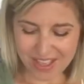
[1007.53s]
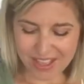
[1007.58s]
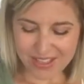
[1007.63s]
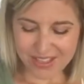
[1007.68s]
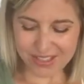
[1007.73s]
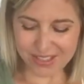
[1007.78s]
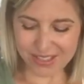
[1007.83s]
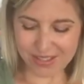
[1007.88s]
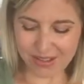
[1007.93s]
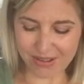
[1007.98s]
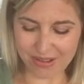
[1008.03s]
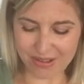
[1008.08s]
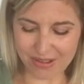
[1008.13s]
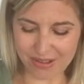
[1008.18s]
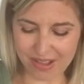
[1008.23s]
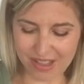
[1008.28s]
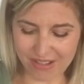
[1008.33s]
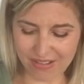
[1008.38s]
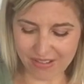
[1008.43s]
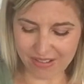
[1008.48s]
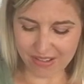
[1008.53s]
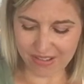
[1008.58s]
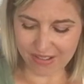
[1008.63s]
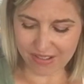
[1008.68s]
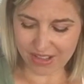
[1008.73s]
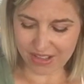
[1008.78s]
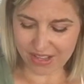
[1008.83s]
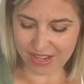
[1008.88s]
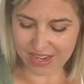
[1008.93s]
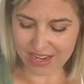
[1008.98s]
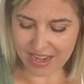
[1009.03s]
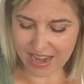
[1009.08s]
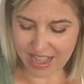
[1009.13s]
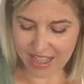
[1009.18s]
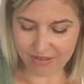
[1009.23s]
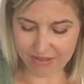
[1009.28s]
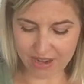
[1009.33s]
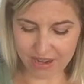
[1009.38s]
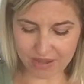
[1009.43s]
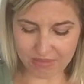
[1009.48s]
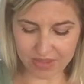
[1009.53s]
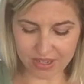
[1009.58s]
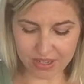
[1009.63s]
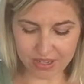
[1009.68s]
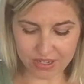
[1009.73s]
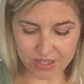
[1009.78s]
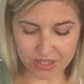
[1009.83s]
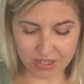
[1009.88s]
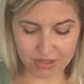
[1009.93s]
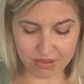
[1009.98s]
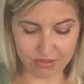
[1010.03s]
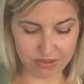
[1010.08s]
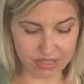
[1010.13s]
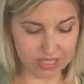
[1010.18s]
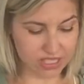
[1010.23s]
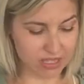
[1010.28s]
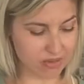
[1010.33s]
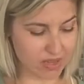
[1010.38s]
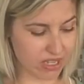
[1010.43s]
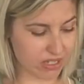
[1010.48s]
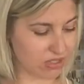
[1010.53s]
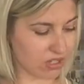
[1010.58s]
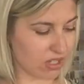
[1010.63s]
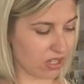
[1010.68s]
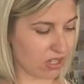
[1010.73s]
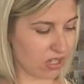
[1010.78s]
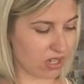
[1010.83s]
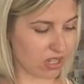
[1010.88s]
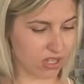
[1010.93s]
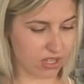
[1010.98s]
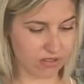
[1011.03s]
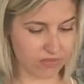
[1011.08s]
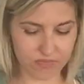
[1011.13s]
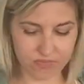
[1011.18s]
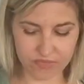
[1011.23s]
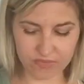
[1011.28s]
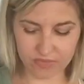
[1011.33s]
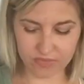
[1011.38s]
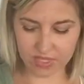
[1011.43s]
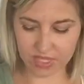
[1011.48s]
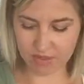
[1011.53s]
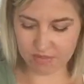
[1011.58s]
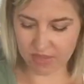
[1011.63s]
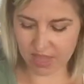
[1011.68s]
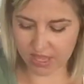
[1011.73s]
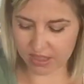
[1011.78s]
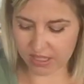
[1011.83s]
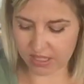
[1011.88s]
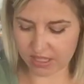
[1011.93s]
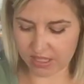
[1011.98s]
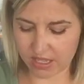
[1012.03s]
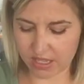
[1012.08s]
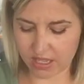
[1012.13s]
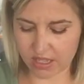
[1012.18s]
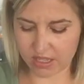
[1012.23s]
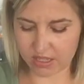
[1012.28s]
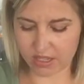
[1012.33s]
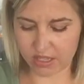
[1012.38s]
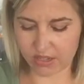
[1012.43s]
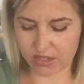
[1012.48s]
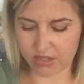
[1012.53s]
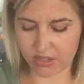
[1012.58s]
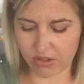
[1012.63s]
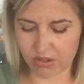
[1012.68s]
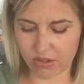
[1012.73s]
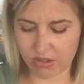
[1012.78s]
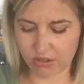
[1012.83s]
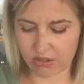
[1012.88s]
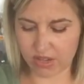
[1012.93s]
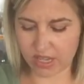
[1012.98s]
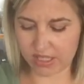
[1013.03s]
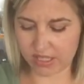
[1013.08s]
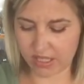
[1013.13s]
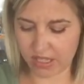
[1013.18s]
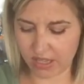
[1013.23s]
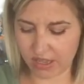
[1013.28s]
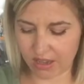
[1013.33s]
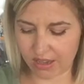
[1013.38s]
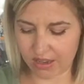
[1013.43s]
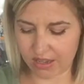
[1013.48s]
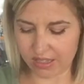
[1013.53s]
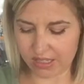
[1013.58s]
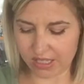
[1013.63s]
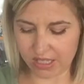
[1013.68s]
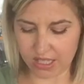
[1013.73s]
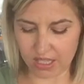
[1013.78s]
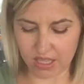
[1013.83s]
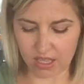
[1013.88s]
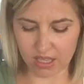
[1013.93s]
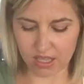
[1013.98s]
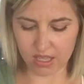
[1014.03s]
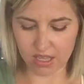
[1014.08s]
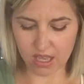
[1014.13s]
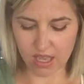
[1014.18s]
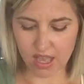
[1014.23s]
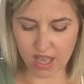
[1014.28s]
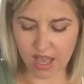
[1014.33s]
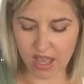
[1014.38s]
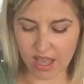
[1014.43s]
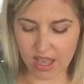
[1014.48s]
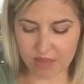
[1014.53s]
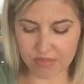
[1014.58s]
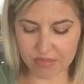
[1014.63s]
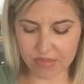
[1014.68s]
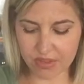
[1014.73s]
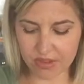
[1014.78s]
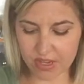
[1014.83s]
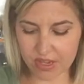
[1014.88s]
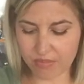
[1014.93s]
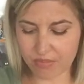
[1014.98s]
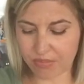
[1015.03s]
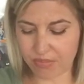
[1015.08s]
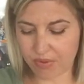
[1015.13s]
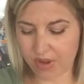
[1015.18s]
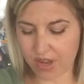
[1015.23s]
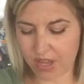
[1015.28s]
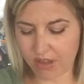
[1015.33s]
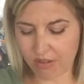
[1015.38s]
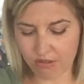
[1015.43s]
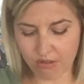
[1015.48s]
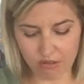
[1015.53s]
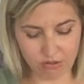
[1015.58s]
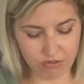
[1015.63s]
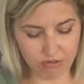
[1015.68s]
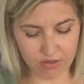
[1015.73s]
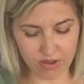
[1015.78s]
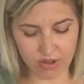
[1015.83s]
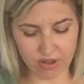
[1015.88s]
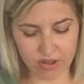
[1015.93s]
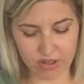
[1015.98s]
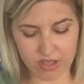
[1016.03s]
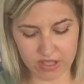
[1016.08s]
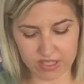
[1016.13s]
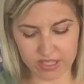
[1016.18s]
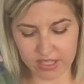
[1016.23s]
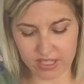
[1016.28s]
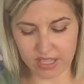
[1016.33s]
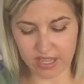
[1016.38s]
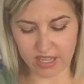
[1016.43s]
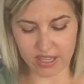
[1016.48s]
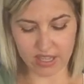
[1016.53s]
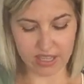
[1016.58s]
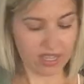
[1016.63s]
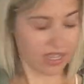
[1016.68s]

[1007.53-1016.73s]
So now what I'm gonna do is I'm actually gonna, to make this easier so you guys can kind of see, I'm going to bring over the skillet.